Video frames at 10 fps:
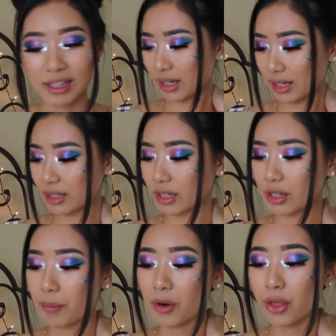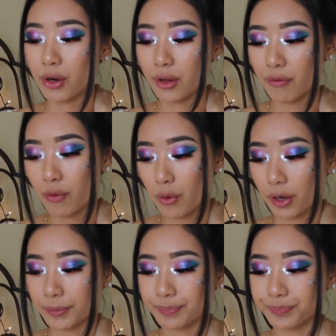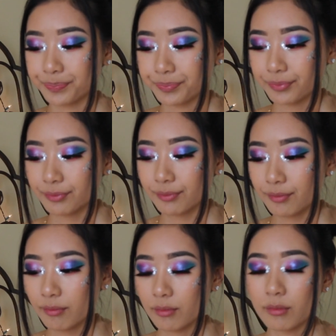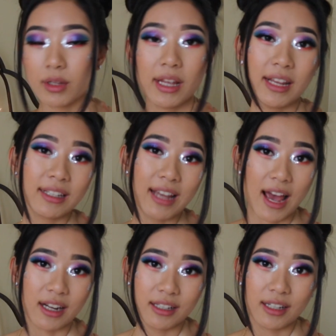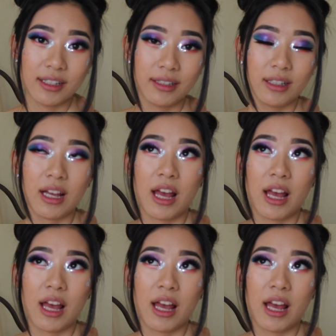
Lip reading: And number 34. In Canada,